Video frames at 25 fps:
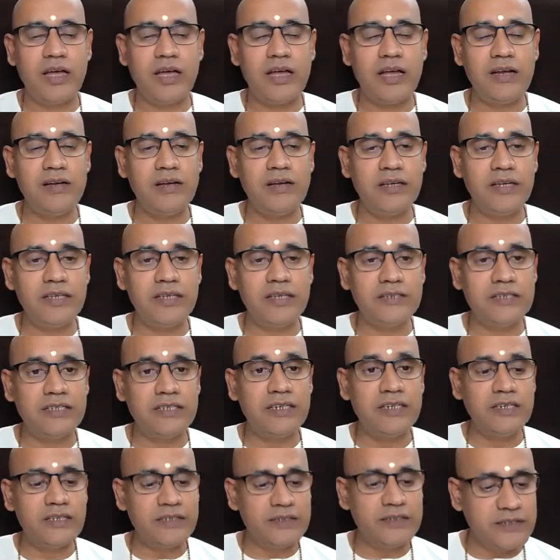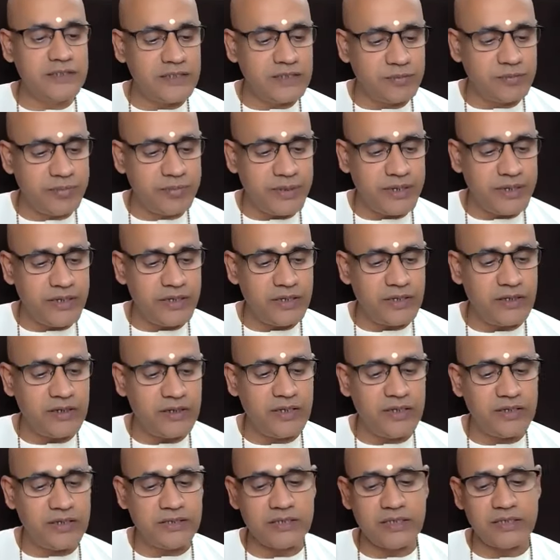And his intrinsic
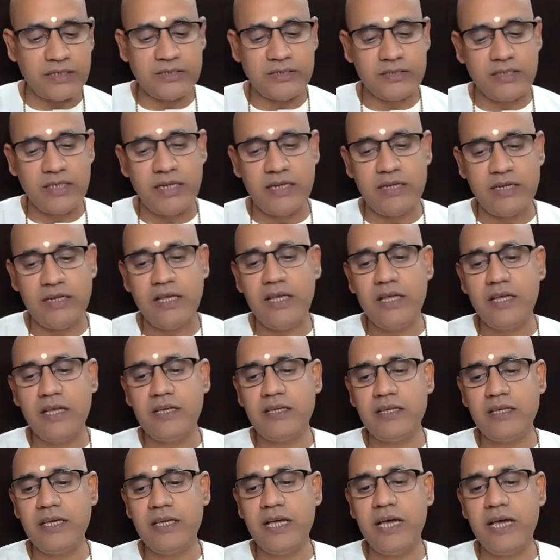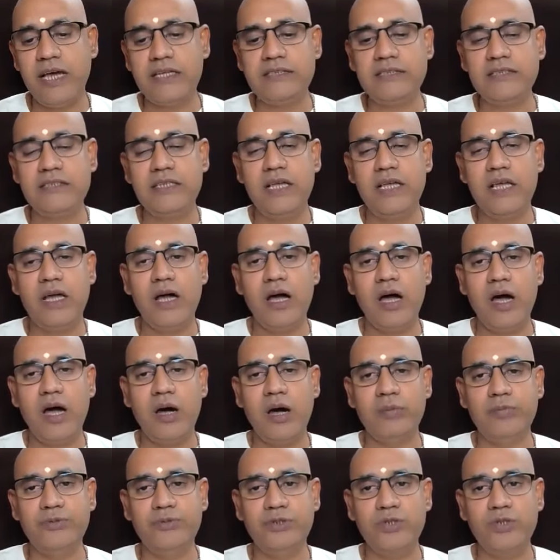being is such that he has
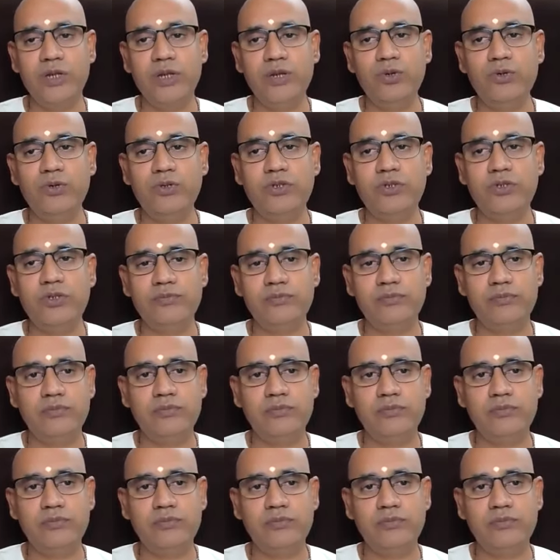absolute